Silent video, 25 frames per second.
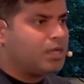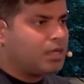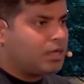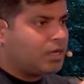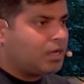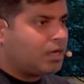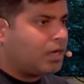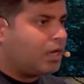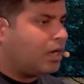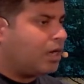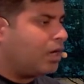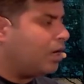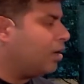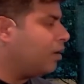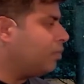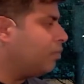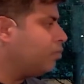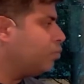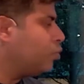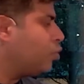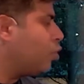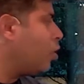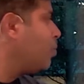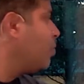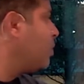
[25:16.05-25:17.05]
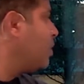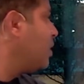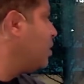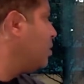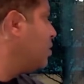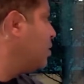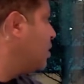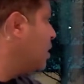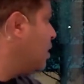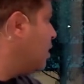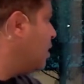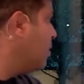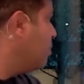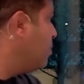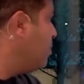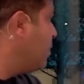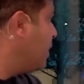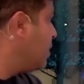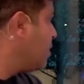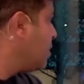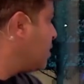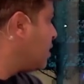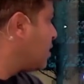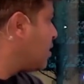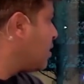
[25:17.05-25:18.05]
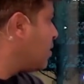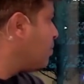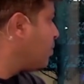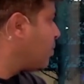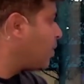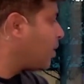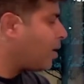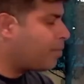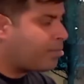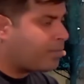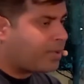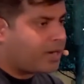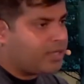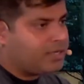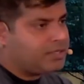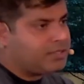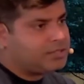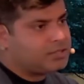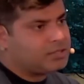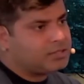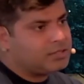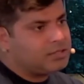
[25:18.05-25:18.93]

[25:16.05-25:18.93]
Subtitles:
normal build and compilation.